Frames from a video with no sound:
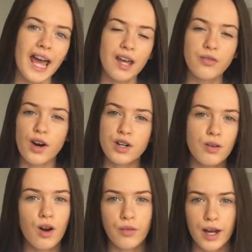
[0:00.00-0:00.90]
if I
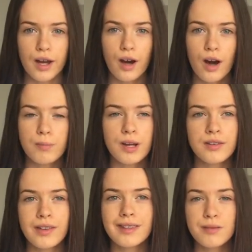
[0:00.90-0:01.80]
don't love it,
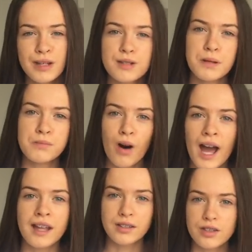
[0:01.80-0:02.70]
because this is meant to be
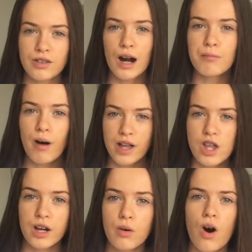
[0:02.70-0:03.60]
my Instagram, my
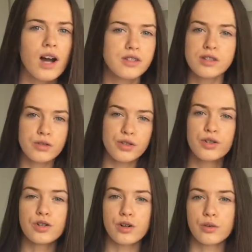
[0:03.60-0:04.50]
channel. I'd still do
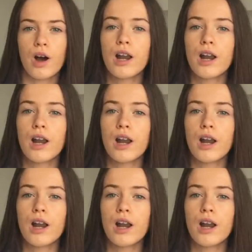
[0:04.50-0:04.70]
tutorials.